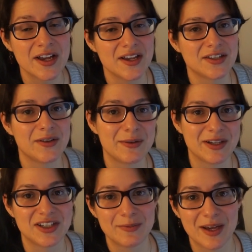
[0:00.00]
So anyway,
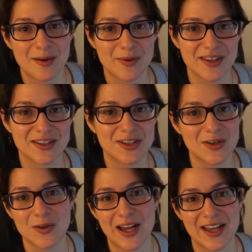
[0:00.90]
she met up with us
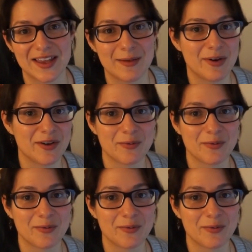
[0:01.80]
too, and they both